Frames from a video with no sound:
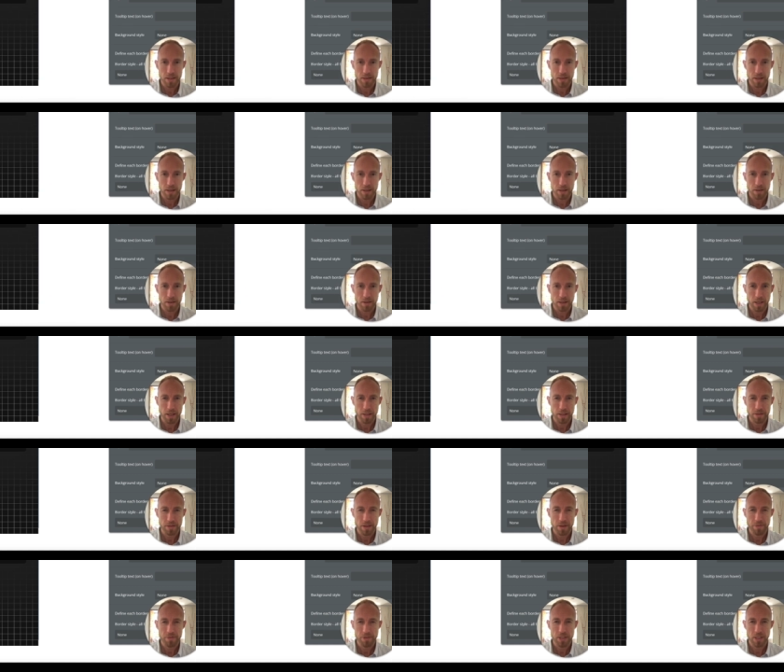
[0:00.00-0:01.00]
there and
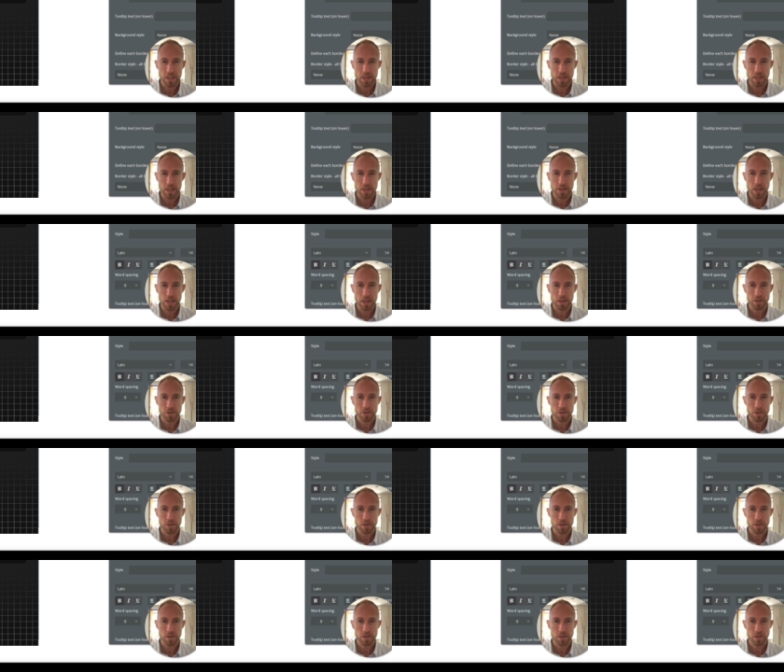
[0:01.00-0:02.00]
17 there. That looks good.